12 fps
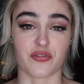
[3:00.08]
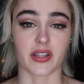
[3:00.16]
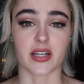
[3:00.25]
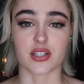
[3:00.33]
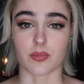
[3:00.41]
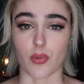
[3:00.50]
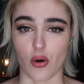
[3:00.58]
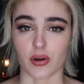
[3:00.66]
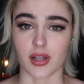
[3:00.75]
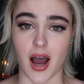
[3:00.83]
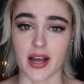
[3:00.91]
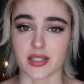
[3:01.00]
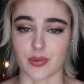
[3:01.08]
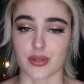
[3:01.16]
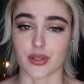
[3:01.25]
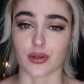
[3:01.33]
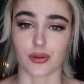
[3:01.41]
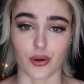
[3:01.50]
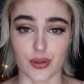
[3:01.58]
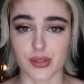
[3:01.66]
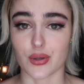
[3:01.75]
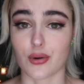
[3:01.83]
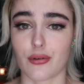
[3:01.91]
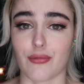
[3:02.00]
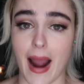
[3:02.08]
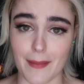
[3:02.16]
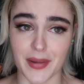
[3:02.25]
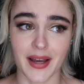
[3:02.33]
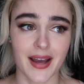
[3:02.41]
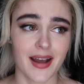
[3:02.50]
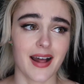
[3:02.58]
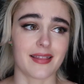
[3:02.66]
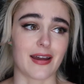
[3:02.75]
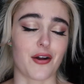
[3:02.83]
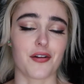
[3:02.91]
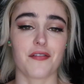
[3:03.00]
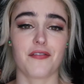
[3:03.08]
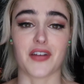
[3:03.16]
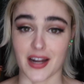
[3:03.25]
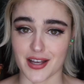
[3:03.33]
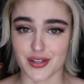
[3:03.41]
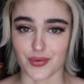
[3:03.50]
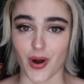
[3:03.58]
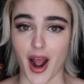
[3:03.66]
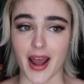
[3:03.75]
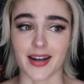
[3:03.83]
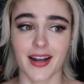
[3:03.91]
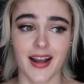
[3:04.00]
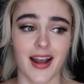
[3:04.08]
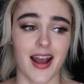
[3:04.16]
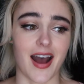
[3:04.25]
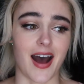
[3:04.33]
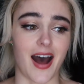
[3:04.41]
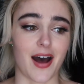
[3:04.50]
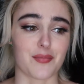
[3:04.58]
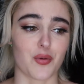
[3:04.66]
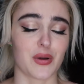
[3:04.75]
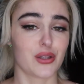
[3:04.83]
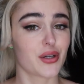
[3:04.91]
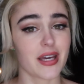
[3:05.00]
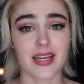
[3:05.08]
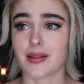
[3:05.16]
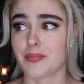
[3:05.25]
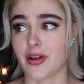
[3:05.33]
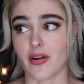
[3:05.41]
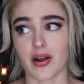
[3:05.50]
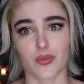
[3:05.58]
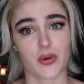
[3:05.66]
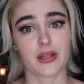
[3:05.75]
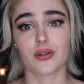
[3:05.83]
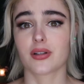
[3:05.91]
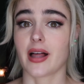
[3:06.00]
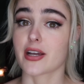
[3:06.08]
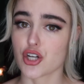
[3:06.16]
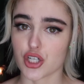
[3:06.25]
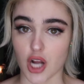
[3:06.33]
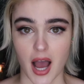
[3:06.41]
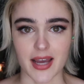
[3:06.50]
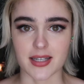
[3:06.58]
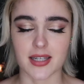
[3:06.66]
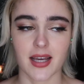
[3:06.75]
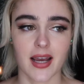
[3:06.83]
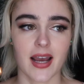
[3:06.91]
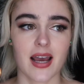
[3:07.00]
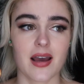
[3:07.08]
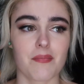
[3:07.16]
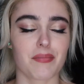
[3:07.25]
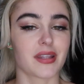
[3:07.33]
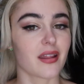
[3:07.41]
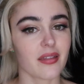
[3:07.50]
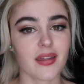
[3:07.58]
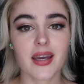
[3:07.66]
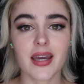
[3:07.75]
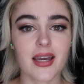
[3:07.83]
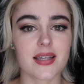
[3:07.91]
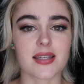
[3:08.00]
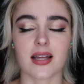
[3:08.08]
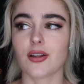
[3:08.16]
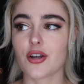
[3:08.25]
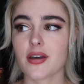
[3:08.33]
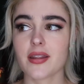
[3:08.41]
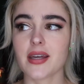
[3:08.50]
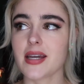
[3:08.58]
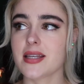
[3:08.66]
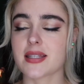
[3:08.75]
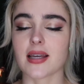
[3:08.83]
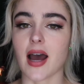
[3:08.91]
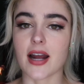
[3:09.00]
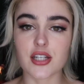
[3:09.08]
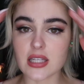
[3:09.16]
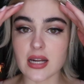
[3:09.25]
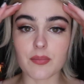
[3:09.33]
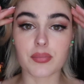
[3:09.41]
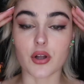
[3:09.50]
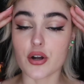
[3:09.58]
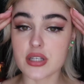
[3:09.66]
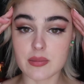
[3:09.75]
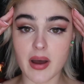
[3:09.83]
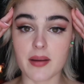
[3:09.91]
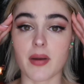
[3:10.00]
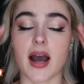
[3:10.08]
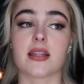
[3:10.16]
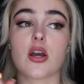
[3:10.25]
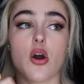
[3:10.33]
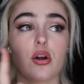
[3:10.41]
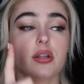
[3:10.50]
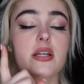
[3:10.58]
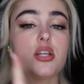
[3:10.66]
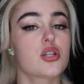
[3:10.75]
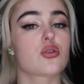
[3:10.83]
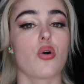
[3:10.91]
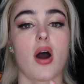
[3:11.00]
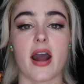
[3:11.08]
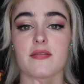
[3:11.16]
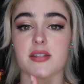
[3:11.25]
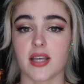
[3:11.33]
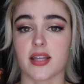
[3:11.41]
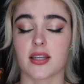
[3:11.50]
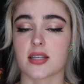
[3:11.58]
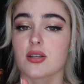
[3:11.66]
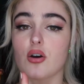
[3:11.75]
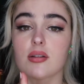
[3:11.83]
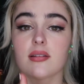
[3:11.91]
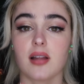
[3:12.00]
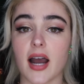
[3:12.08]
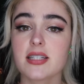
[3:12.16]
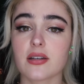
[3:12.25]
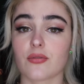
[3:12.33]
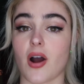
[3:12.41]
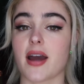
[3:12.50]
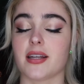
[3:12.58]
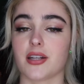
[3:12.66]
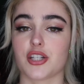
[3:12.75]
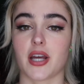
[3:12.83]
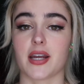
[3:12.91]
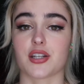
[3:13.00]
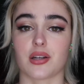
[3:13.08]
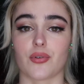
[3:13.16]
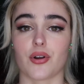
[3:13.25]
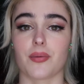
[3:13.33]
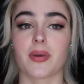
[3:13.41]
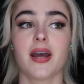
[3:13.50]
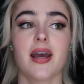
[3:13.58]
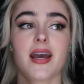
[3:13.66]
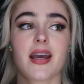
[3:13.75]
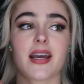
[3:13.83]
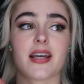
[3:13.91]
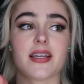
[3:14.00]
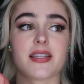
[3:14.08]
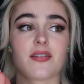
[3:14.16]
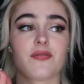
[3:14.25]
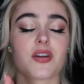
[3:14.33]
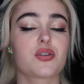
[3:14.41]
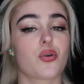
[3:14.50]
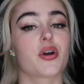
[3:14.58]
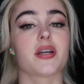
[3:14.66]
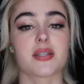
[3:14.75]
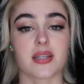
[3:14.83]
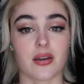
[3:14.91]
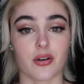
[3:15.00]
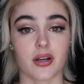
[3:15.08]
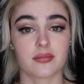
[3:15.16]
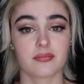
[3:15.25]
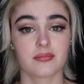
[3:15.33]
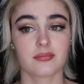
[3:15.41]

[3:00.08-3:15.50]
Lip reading: feeling demoralized because the clothes look crap. They don't fit us right. We're looking in the mirror and we look like shite. But the thing is, a lot of these, it blows my mind. The only store I have seen that has gotten lighting right in changing room is Victoria's Secret.